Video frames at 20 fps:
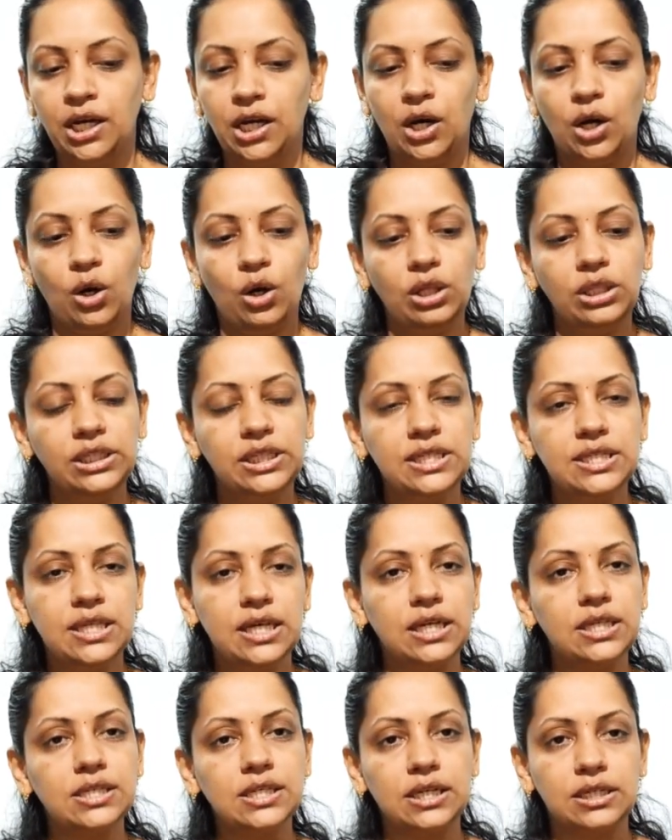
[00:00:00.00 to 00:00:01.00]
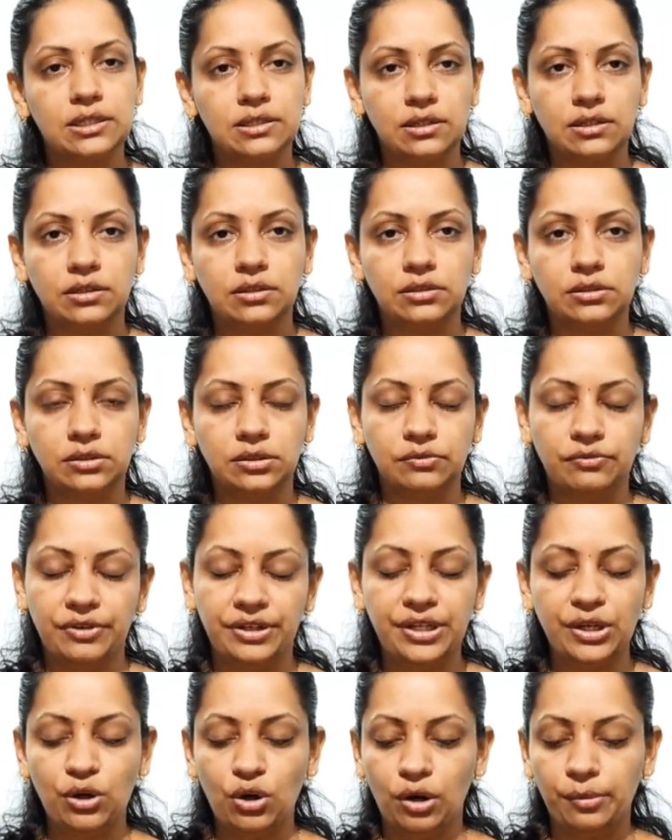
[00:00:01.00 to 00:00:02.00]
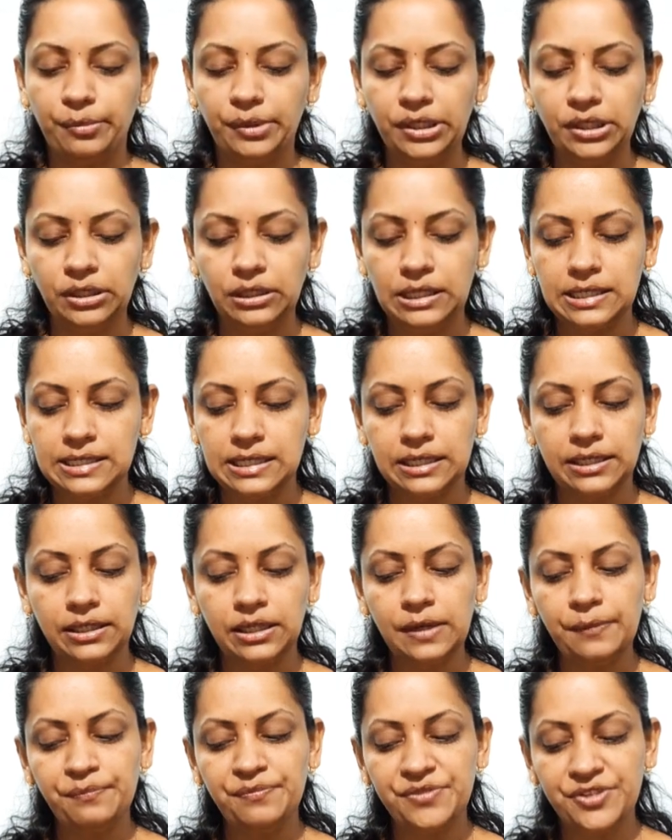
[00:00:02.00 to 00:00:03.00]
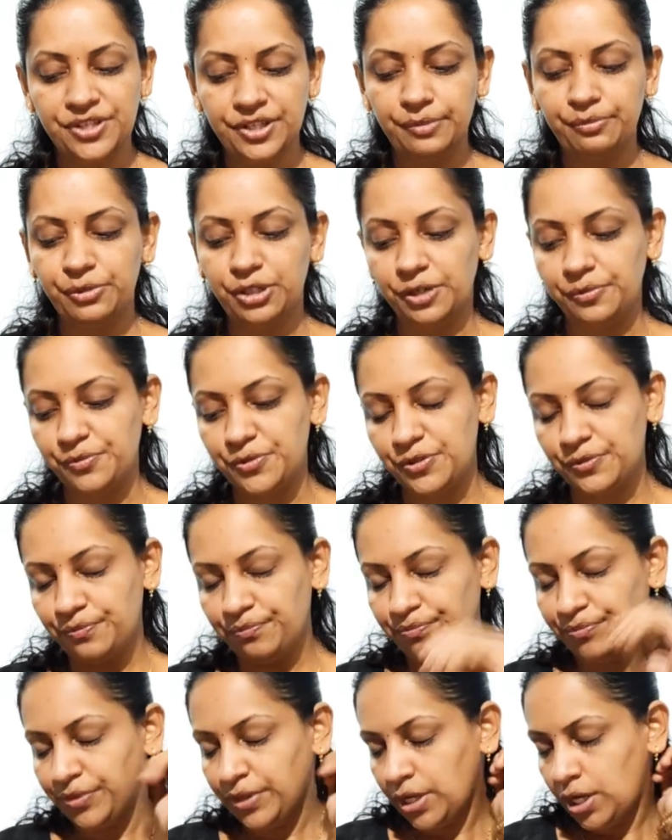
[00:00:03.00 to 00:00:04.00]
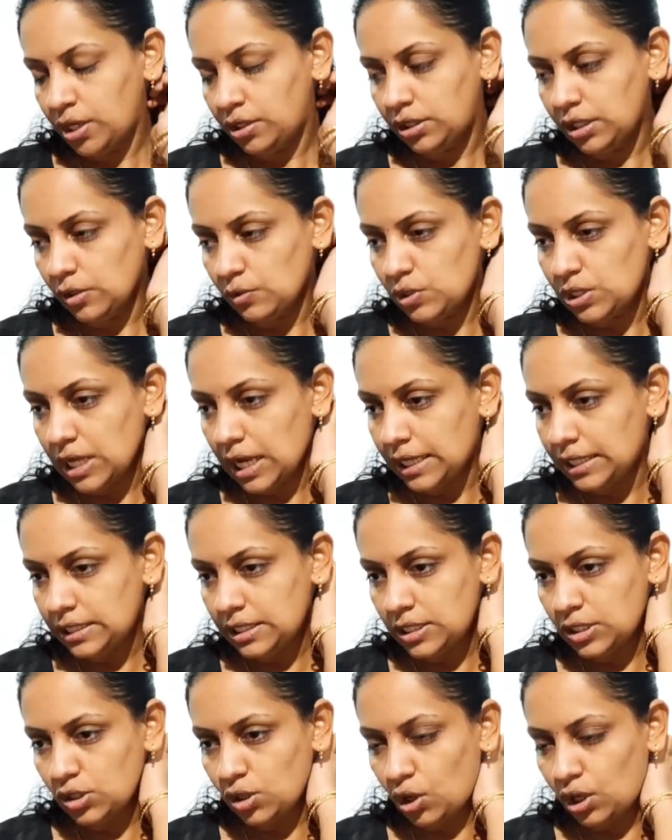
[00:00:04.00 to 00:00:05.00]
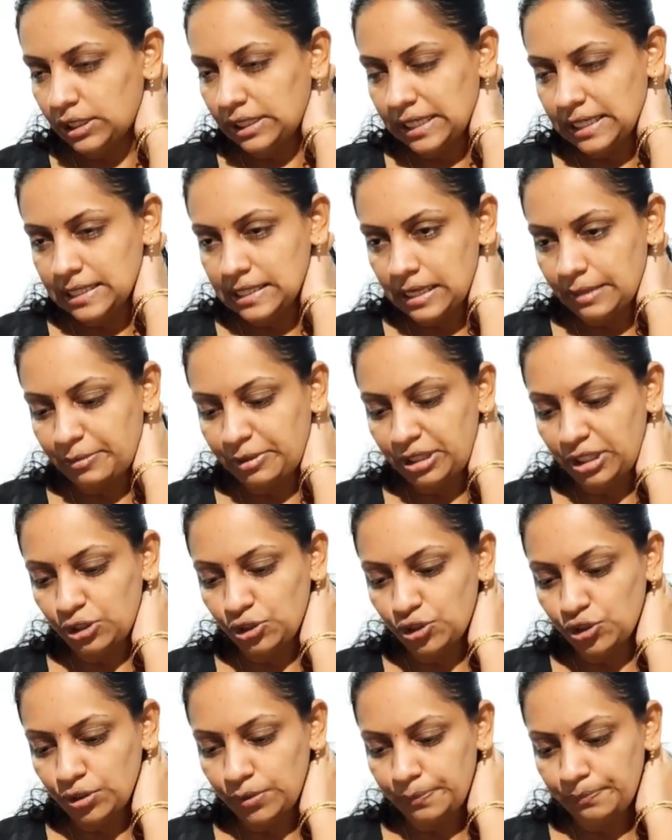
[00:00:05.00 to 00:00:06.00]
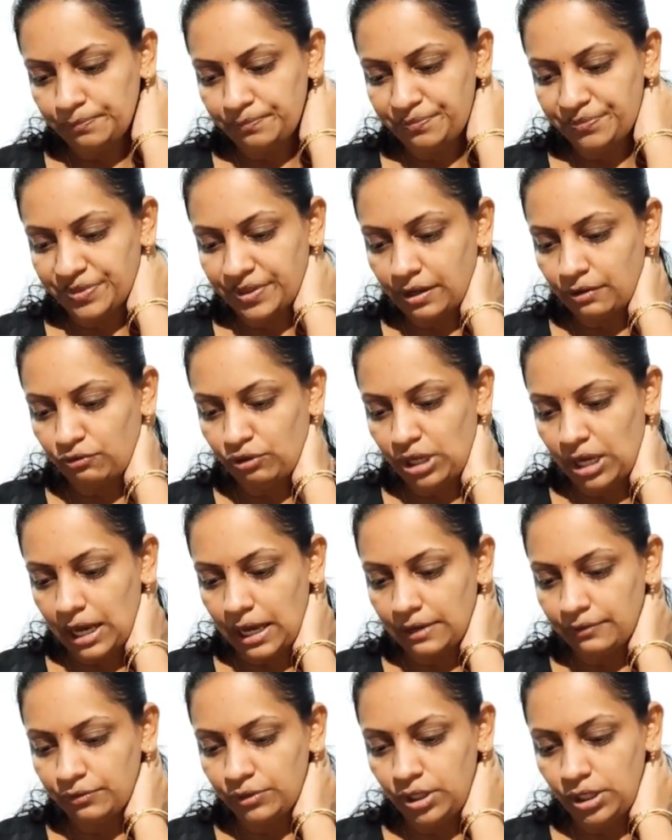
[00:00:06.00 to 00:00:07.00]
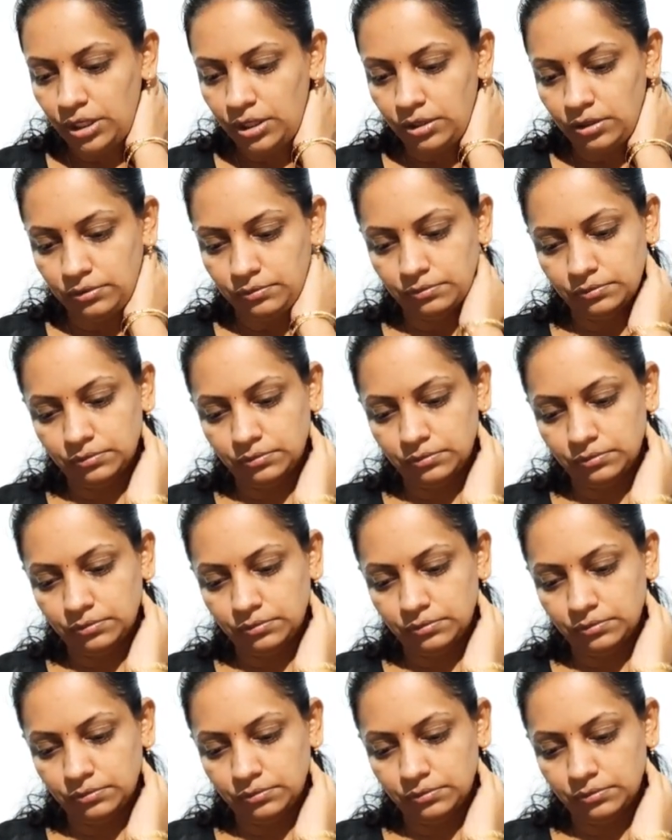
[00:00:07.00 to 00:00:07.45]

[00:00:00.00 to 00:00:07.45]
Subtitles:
All these things are very common. These are the symptoms. Now signs on examination, we have the